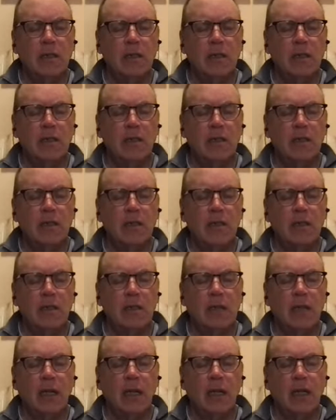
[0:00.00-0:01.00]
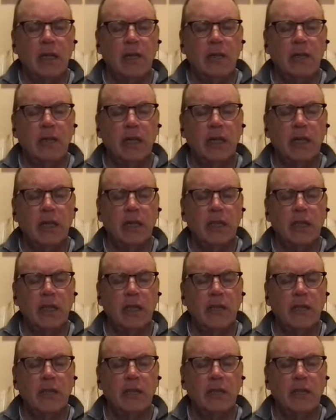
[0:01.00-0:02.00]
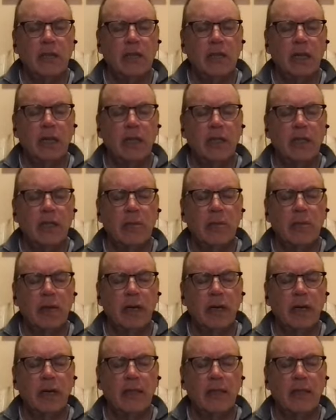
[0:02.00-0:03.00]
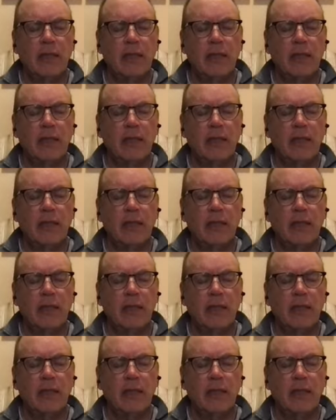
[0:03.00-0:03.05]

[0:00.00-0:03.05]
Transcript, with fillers: to just acknowledge that and gently come back.